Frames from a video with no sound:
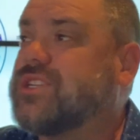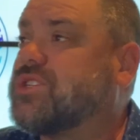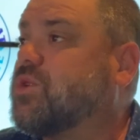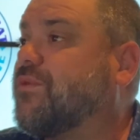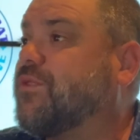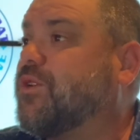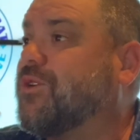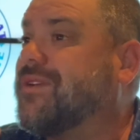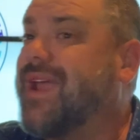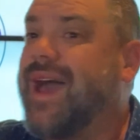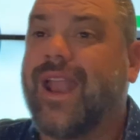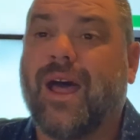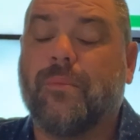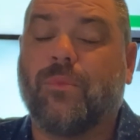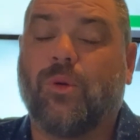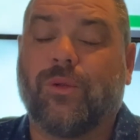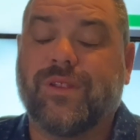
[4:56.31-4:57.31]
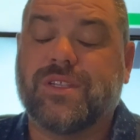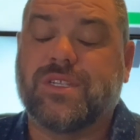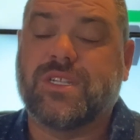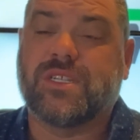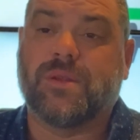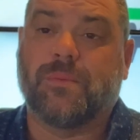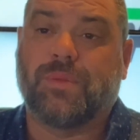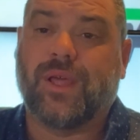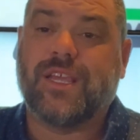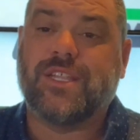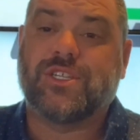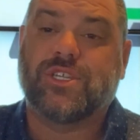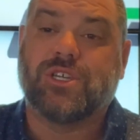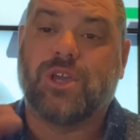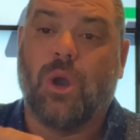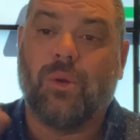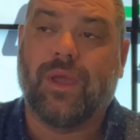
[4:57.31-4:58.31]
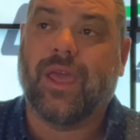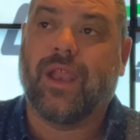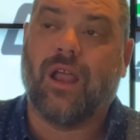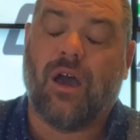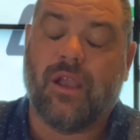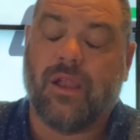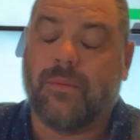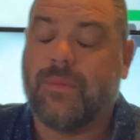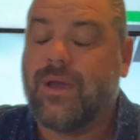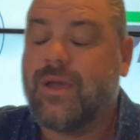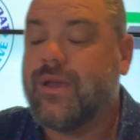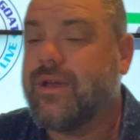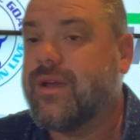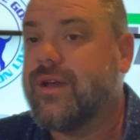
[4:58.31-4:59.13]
So if you're not on board the system plays, go get on them.